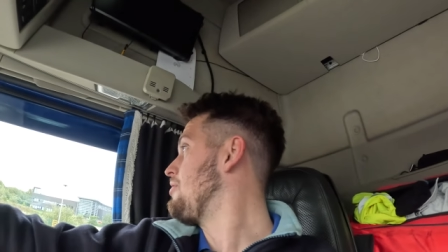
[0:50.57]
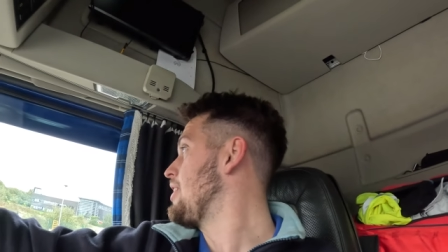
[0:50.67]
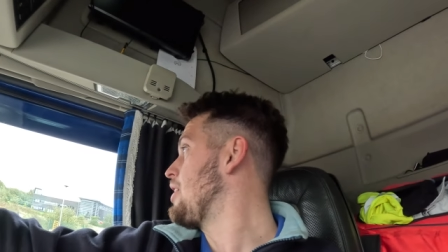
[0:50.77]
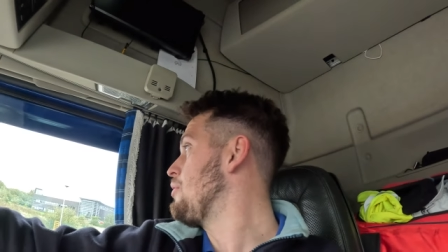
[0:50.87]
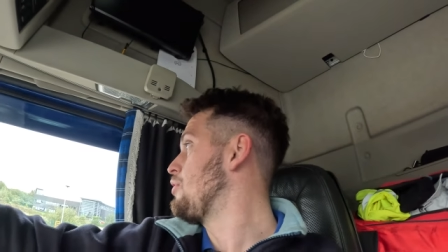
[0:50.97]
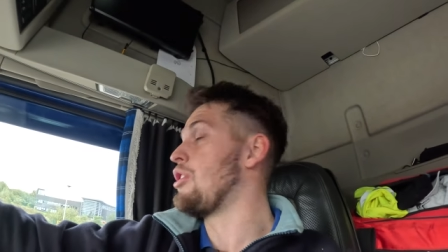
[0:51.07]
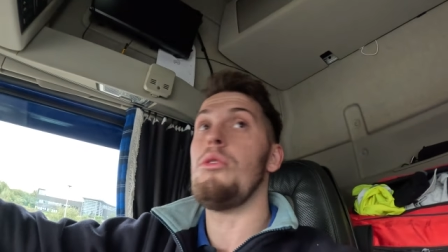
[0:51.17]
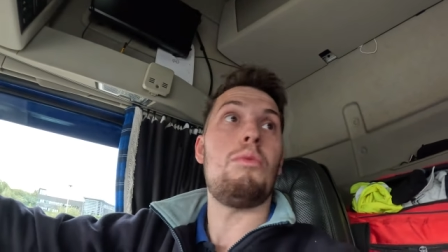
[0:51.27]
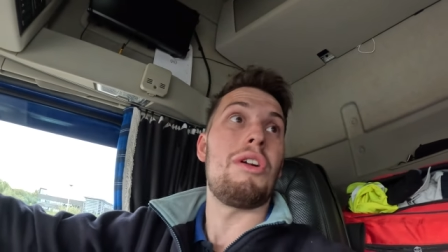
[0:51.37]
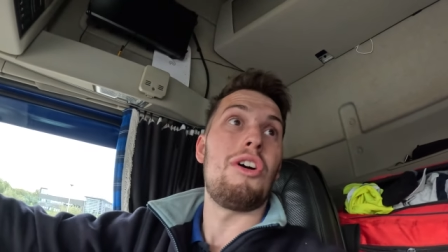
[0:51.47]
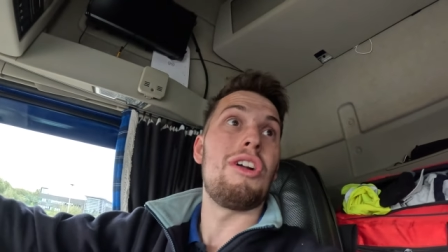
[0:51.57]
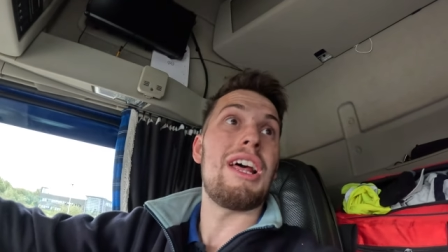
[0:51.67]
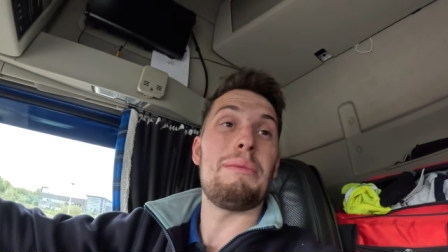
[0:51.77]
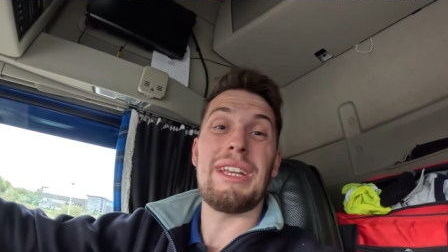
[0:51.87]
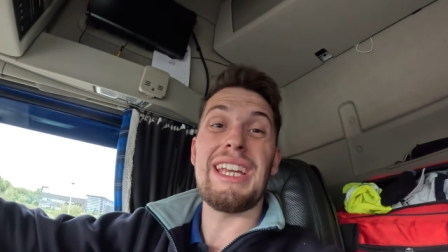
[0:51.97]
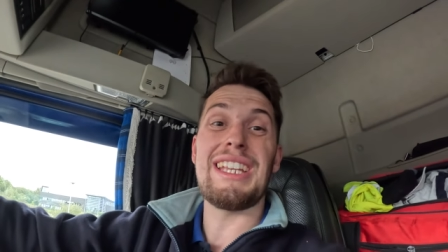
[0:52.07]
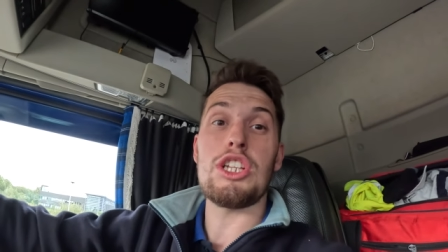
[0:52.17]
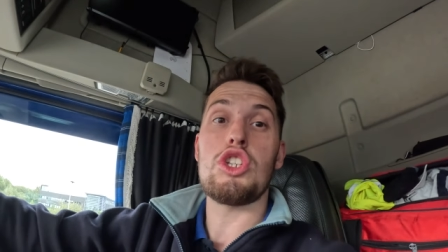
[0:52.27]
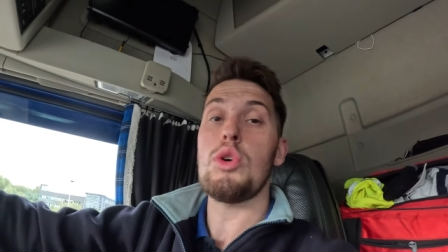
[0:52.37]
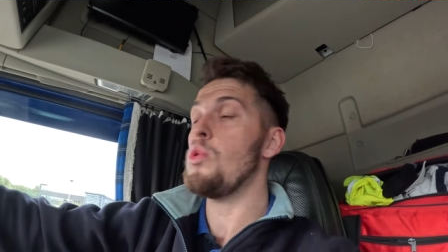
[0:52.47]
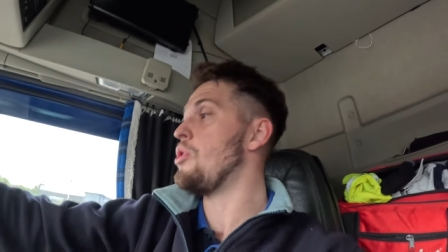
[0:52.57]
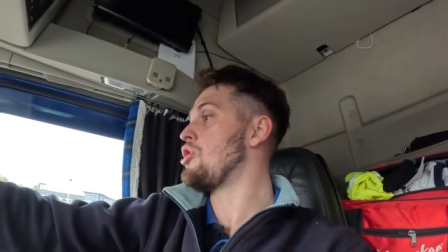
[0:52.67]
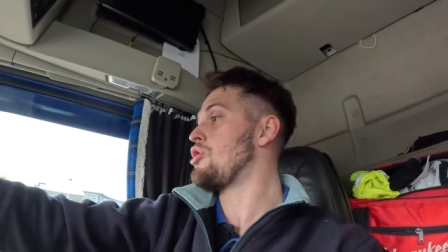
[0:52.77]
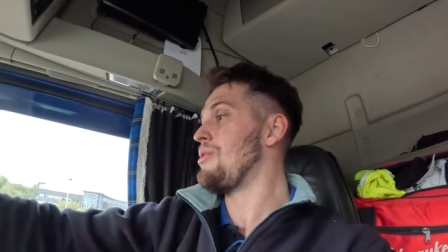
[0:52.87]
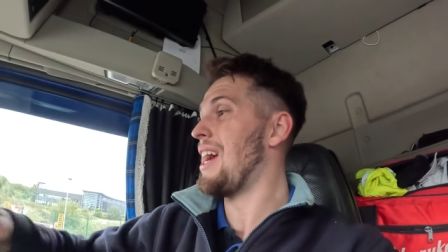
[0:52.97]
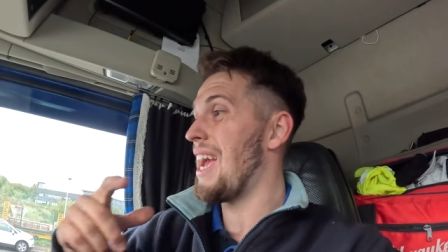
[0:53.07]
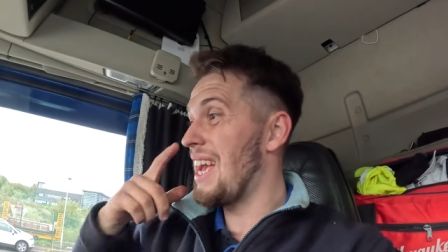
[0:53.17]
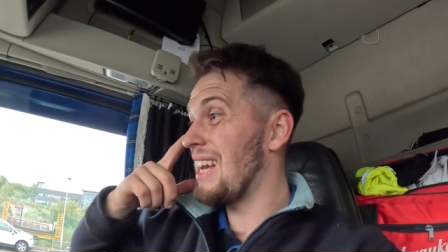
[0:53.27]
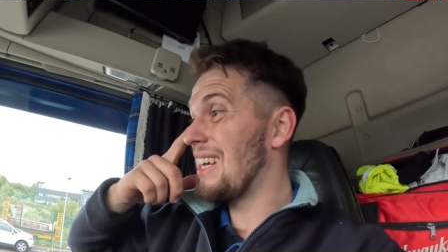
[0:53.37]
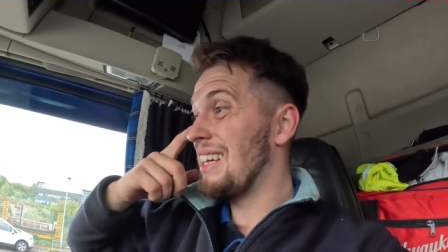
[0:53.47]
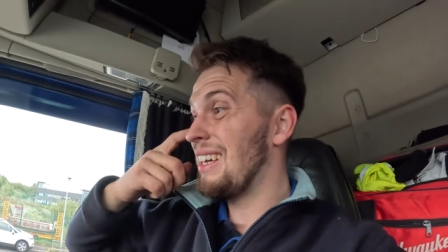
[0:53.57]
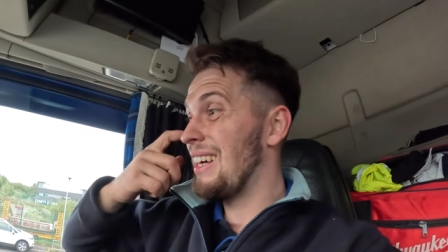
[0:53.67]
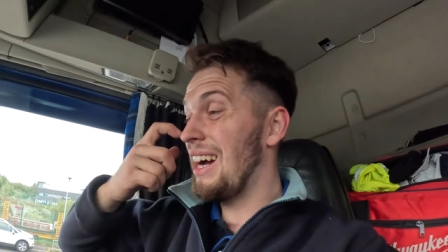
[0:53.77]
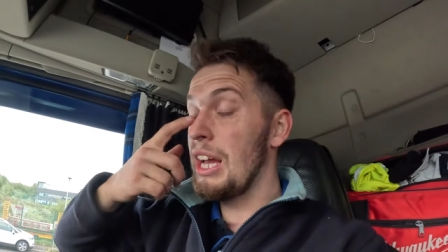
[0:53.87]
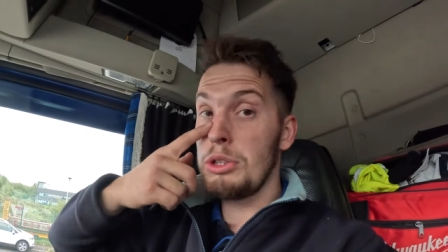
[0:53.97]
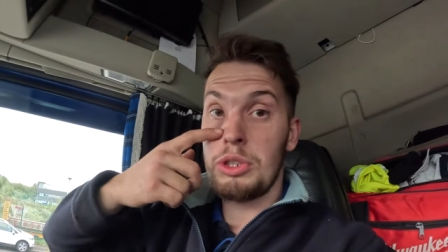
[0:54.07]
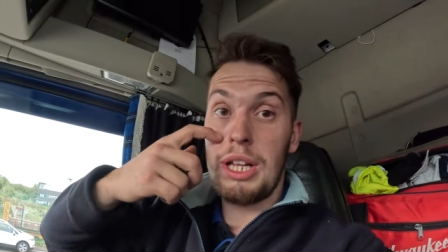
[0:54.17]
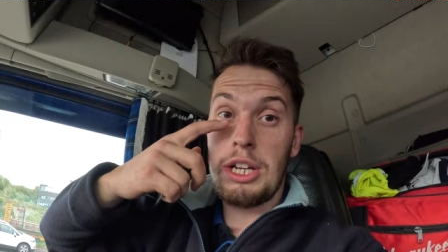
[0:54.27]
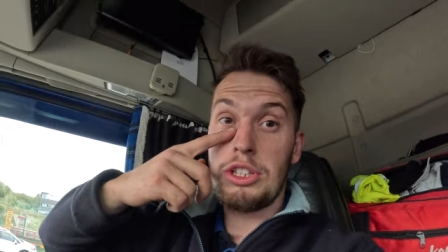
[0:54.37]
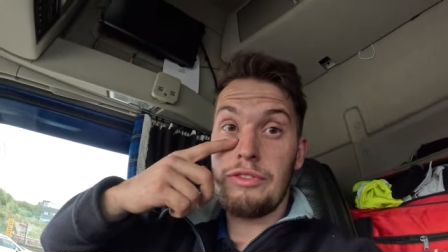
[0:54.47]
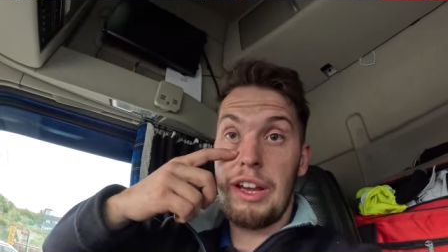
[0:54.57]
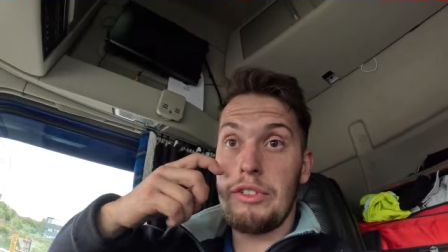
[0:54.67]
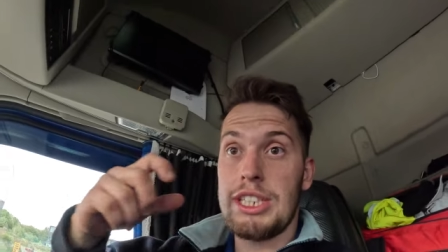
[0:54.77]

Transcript: Right now we've only got one on and we need two, so I'll show that in just 5 wee